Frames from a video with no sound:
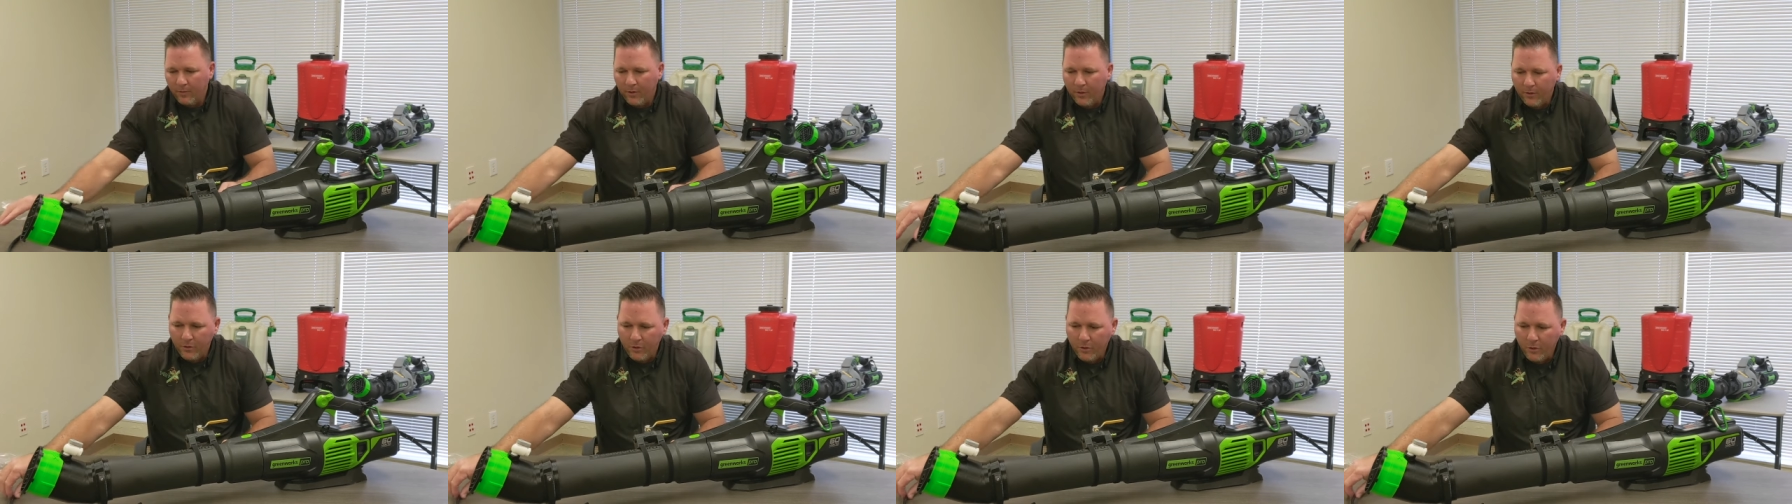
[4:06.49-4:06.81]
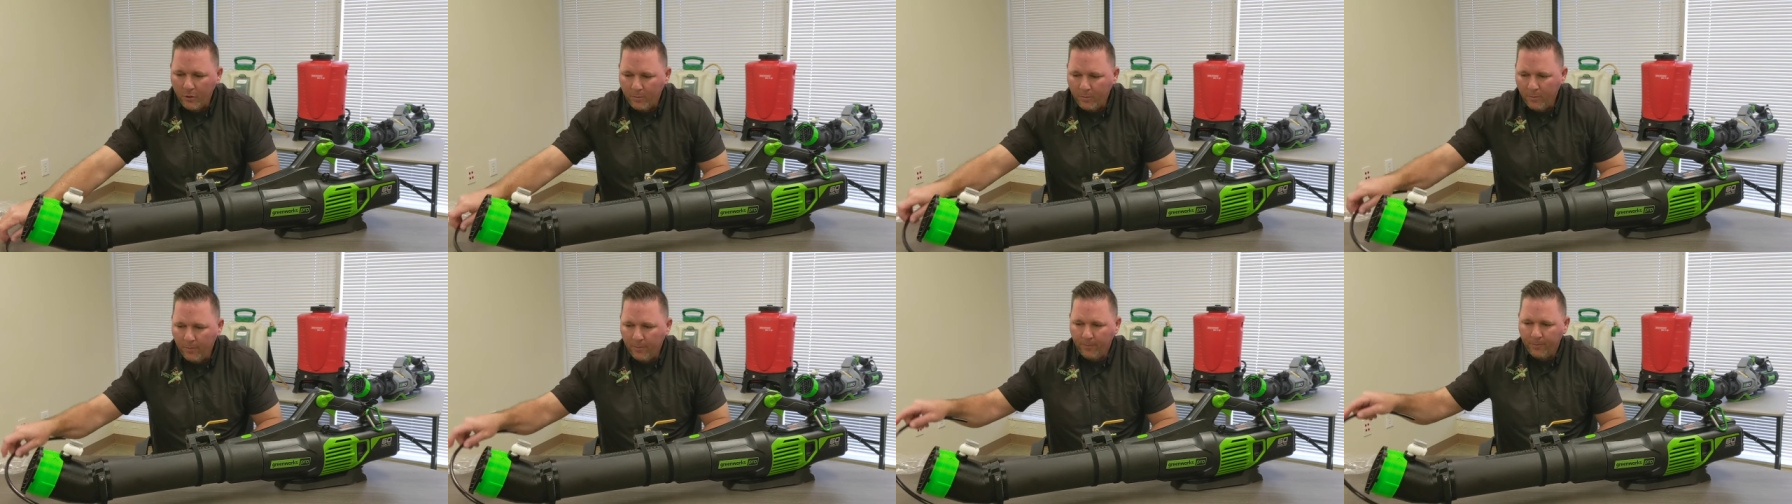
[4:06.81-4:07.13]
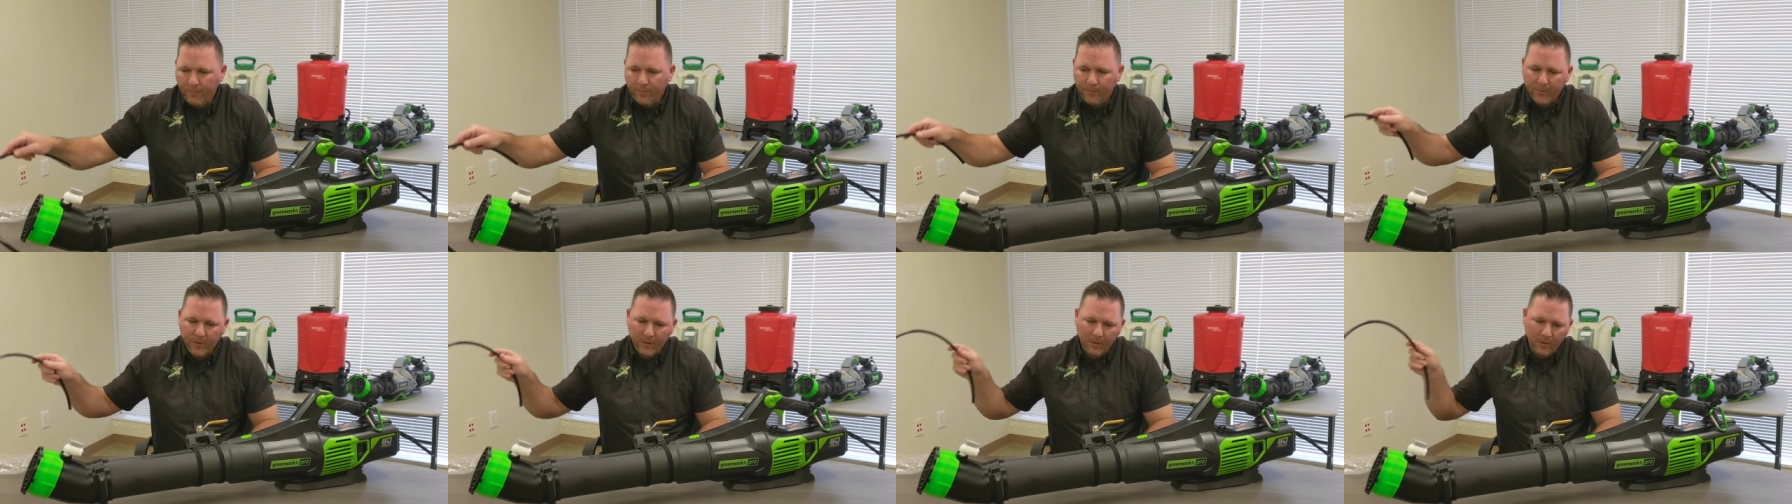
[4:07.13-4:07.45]
tube
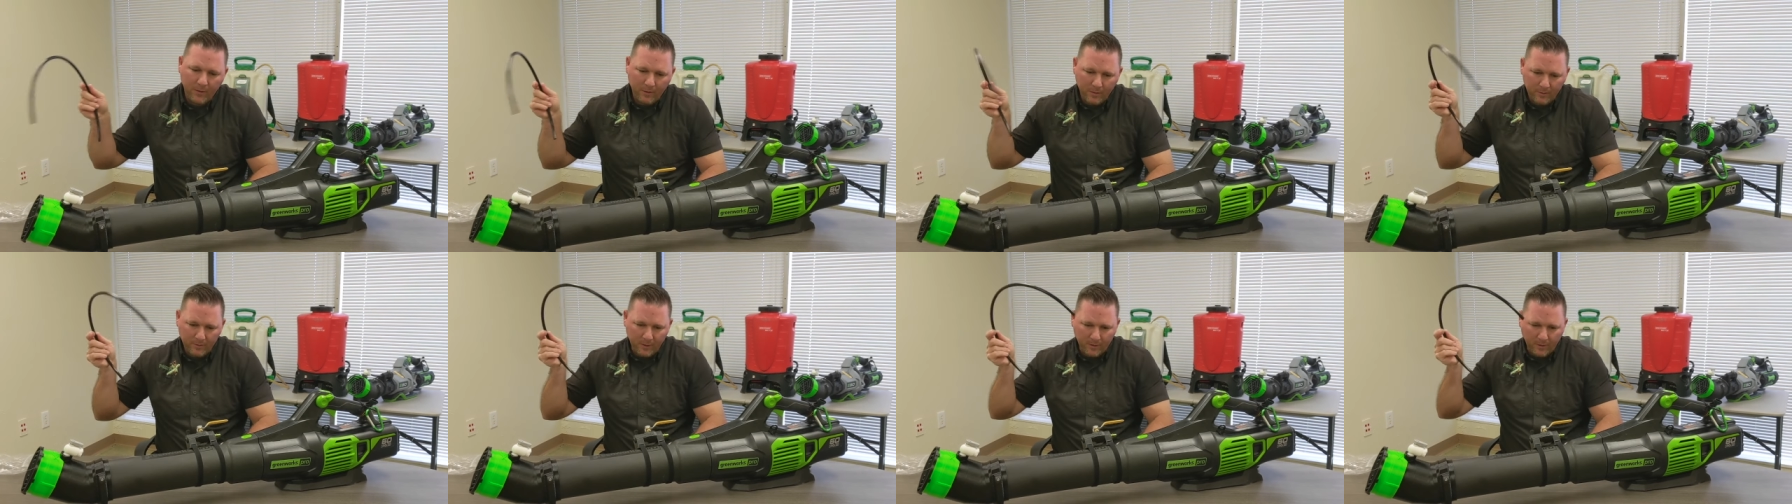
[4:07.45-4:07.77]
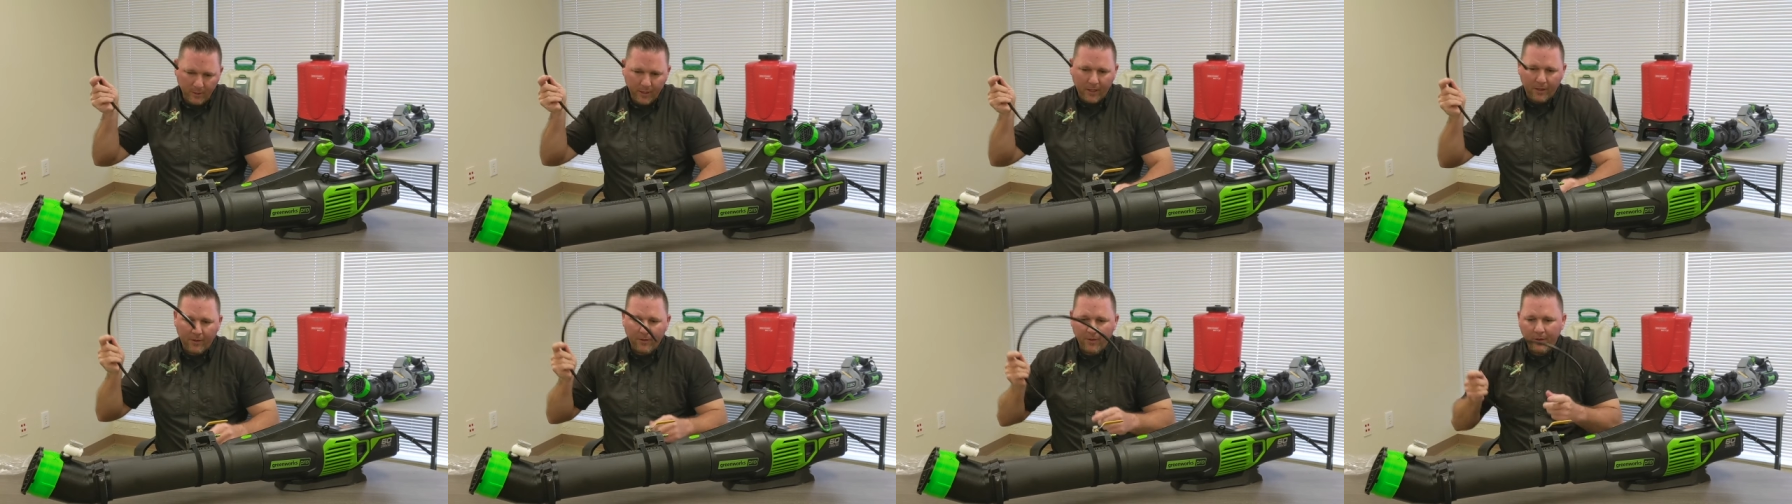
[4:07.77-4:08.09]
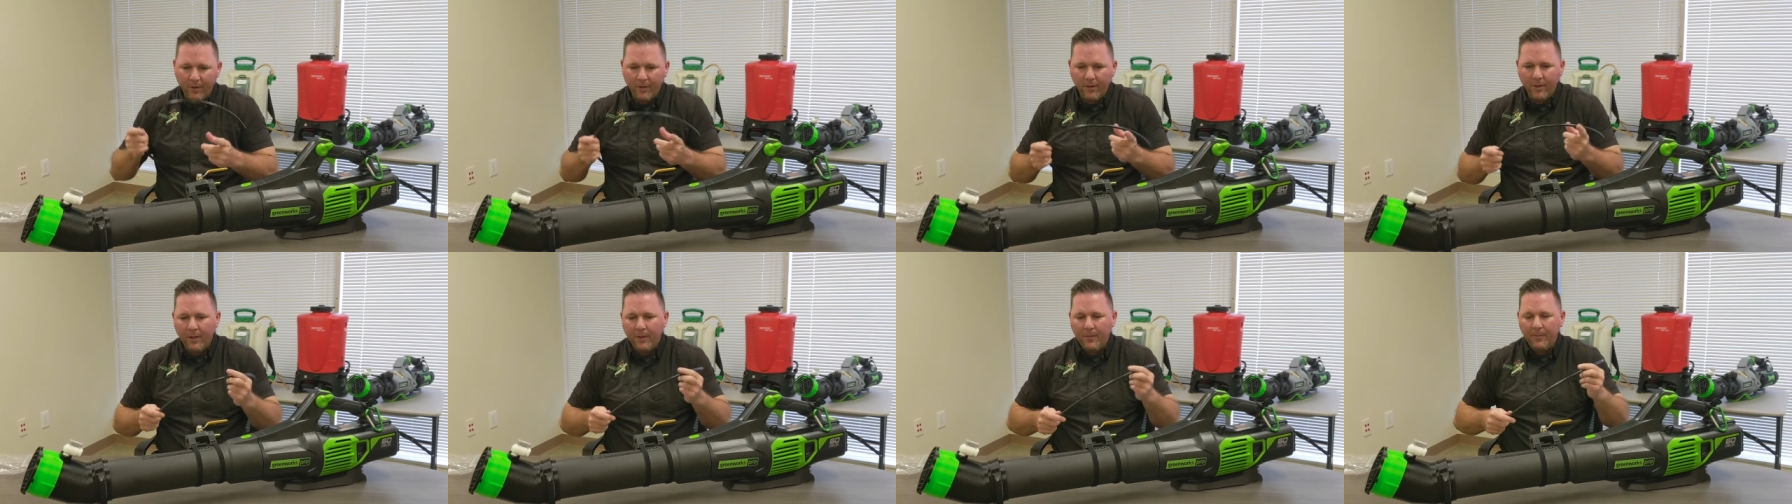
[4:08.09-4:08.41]
to length.
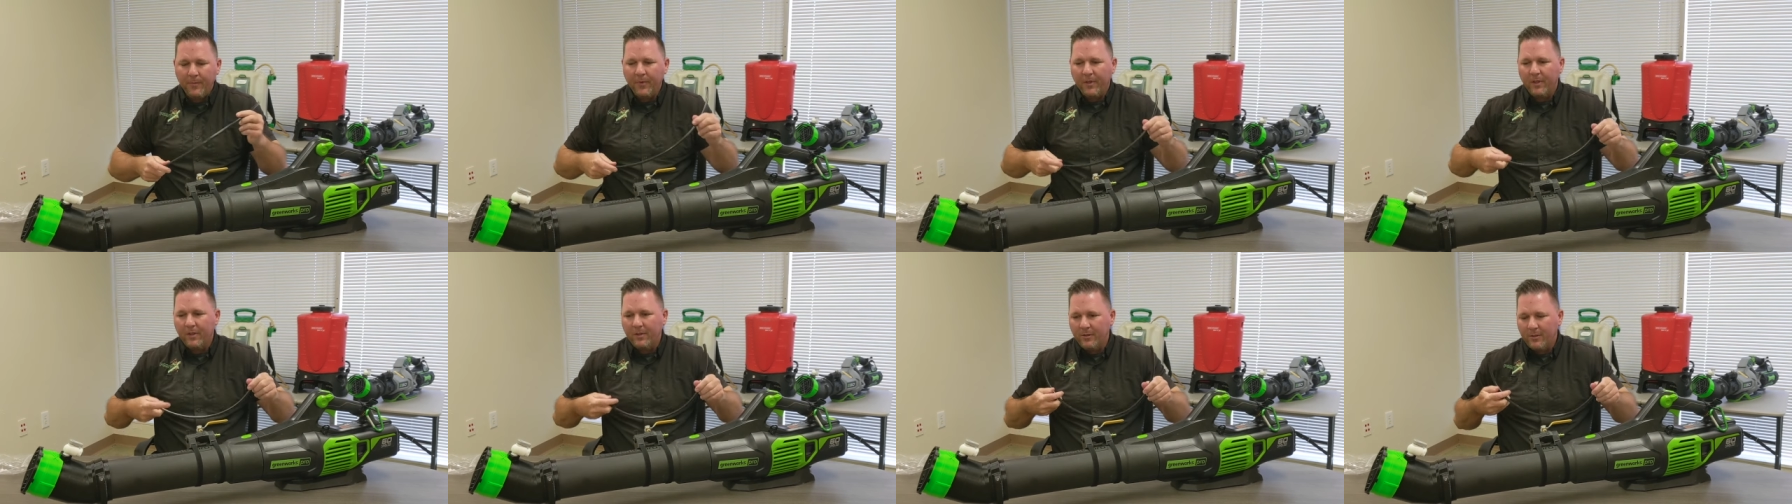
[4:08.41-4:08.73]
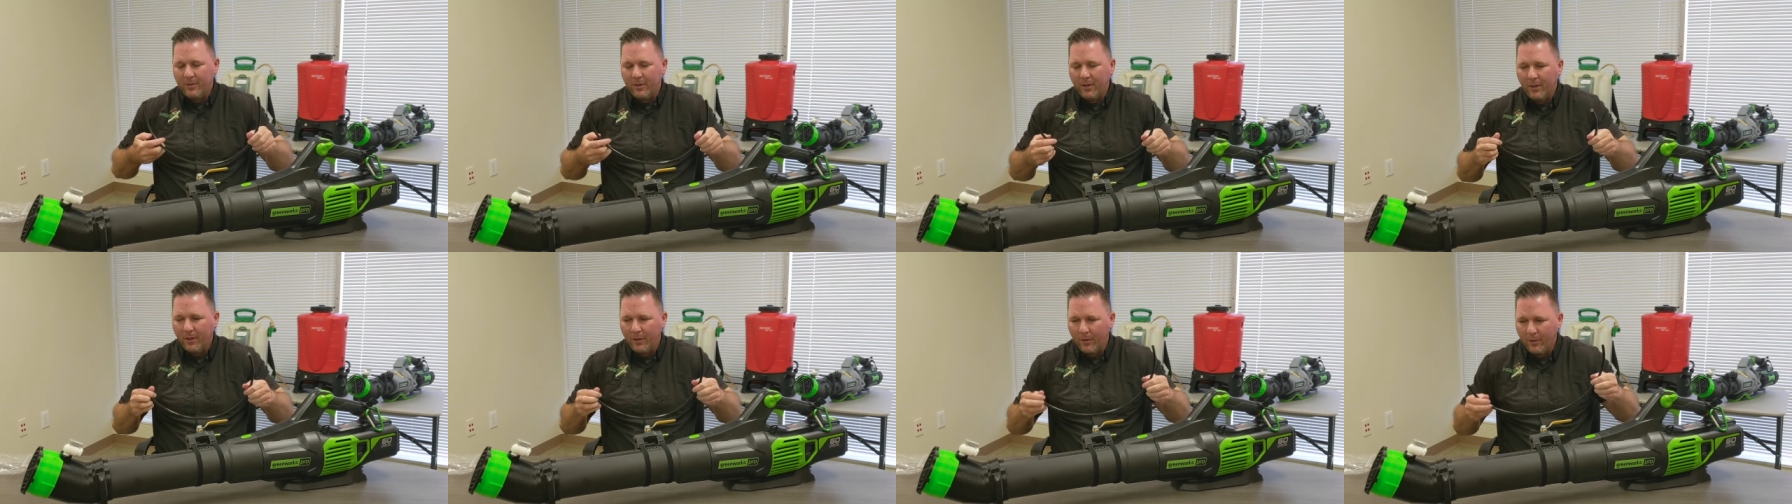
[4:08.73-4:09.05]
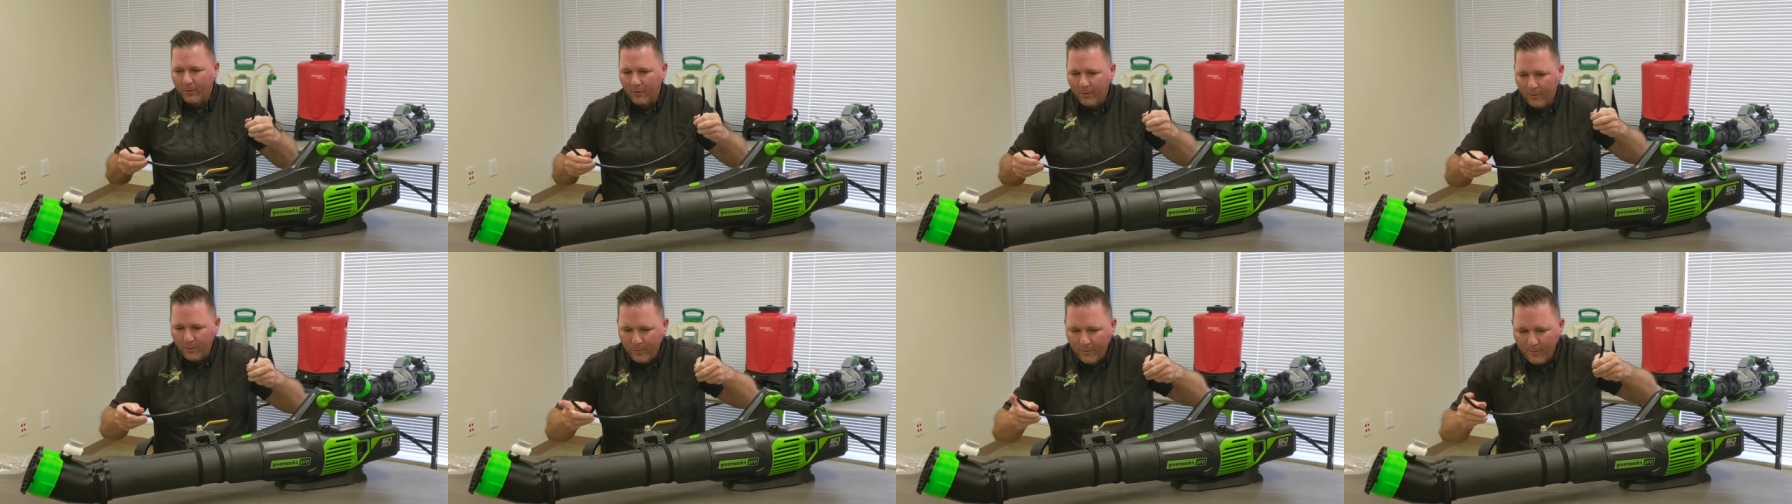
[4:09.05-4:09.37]
So